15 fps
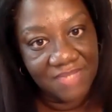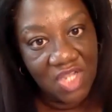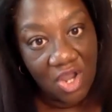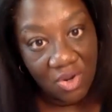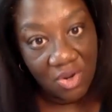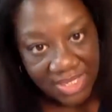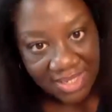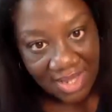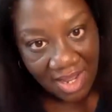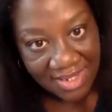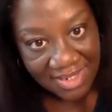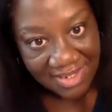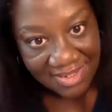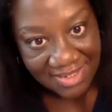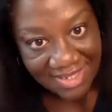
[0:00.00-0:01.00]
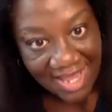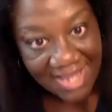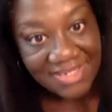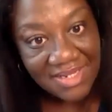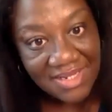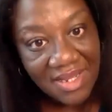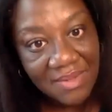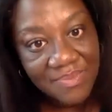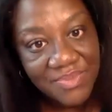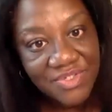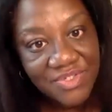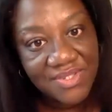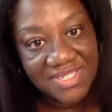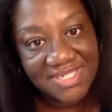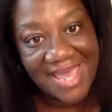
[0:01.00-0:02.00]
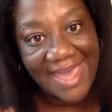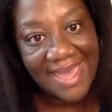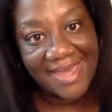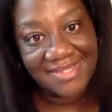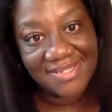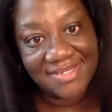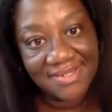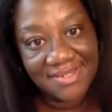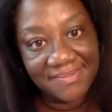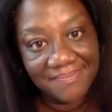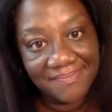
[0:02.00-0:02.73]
Are we yet up to the task?